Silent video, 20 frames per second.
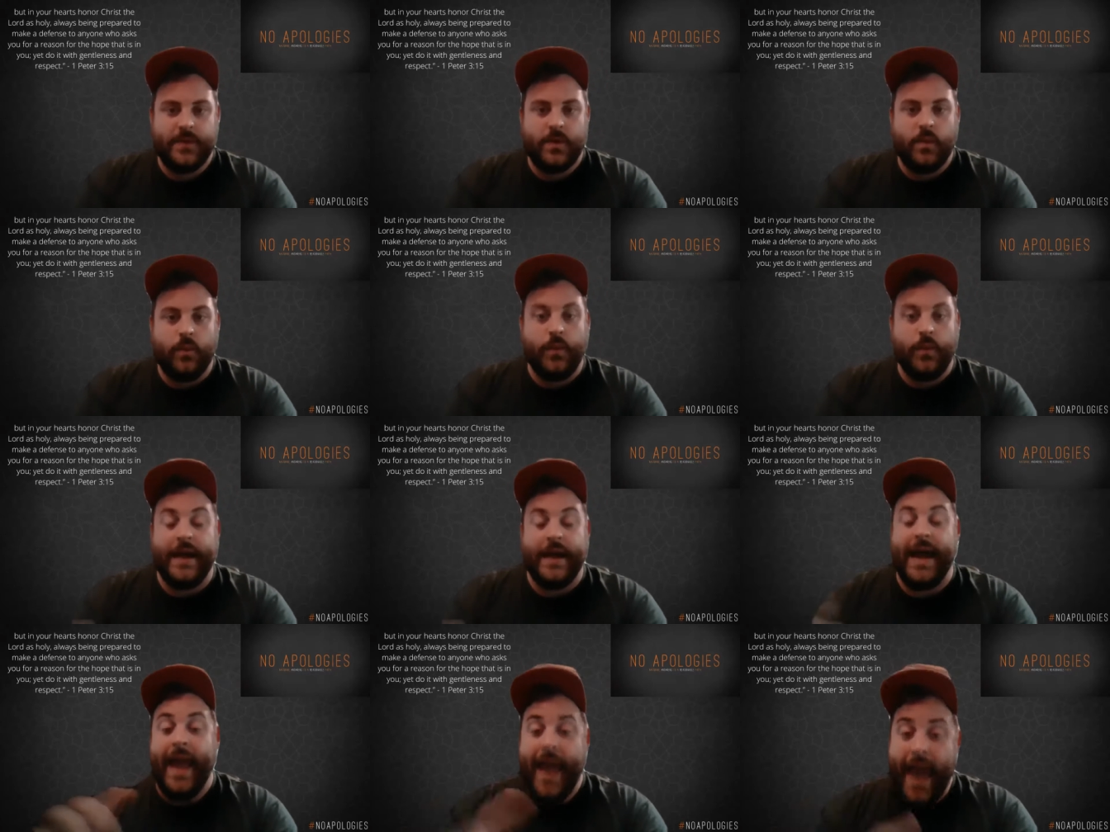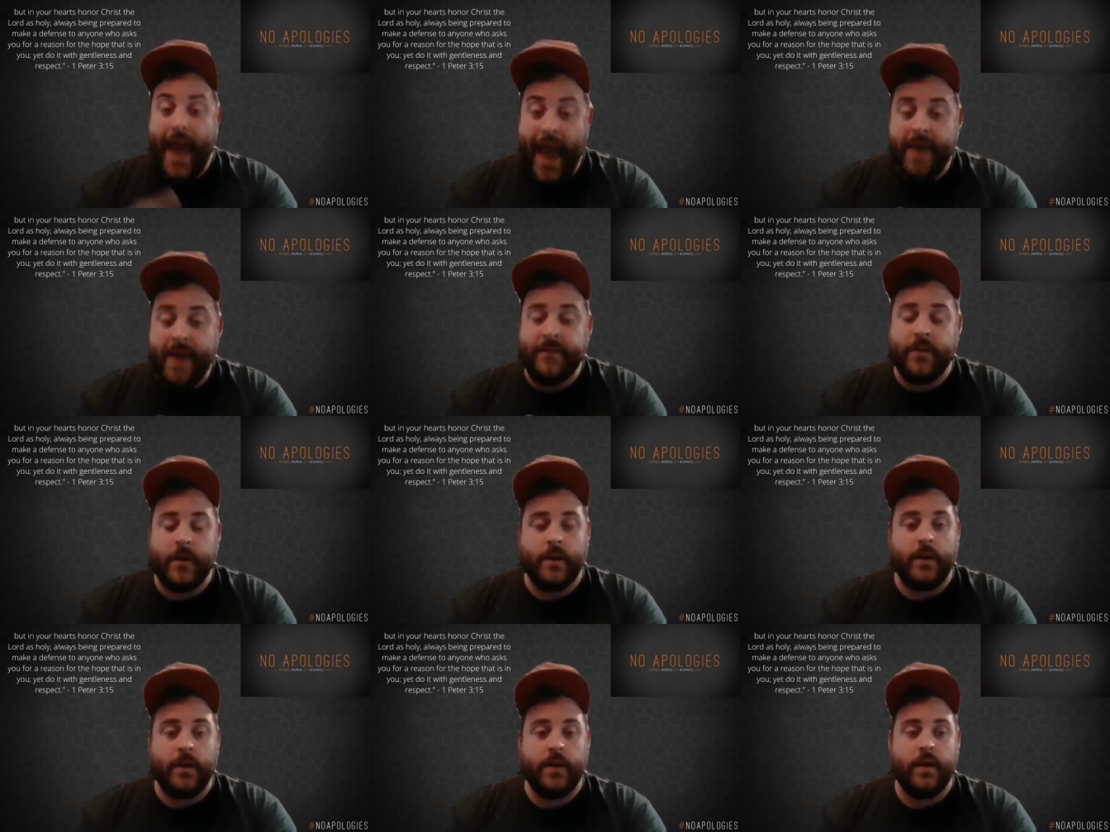What I have
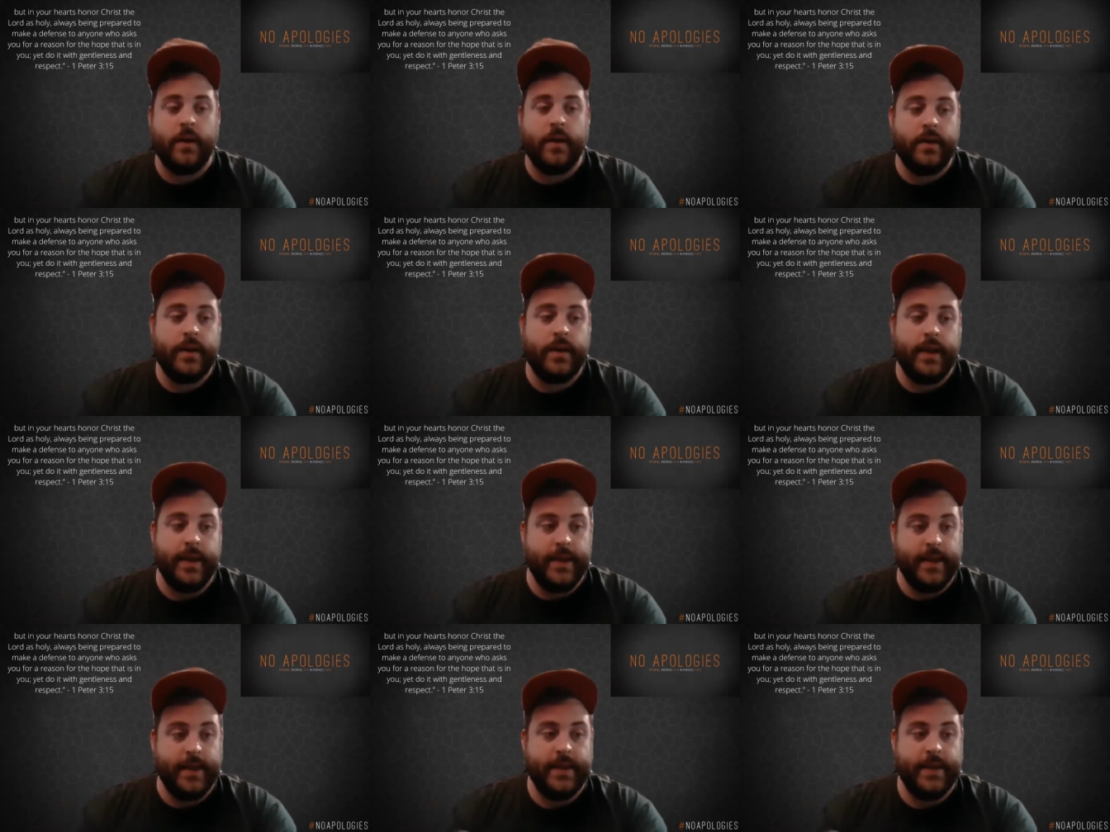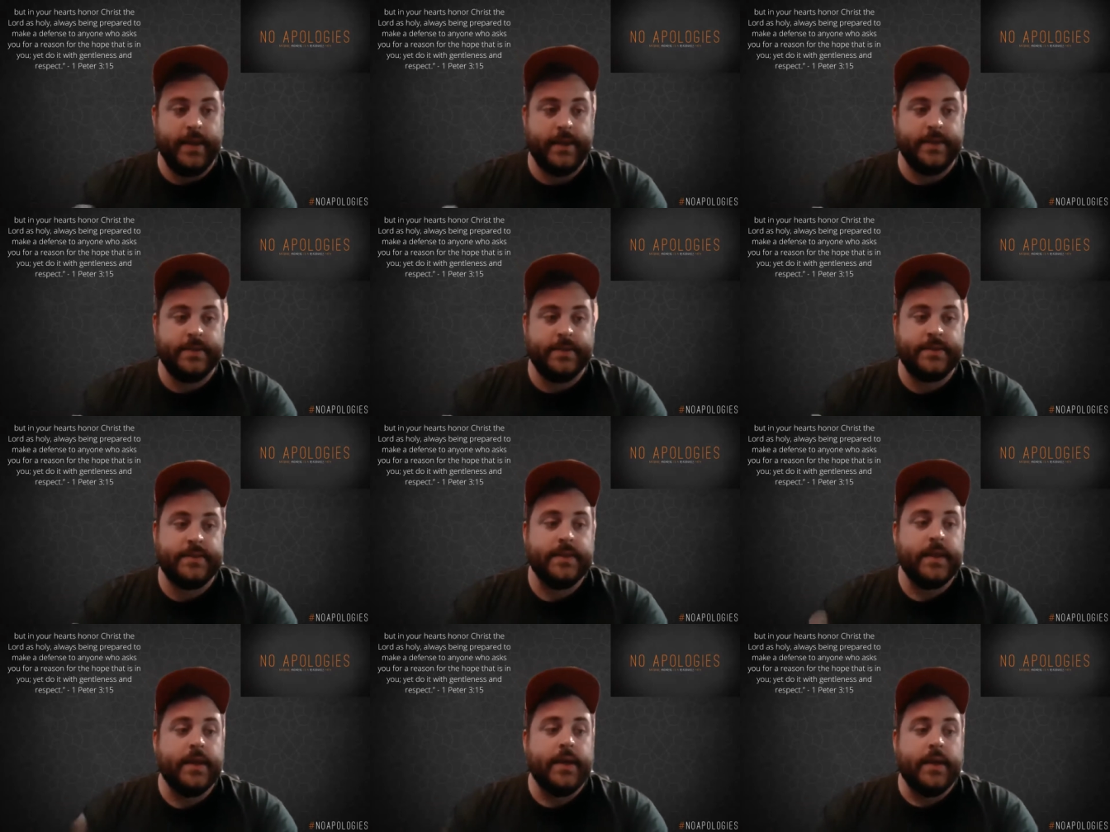heard is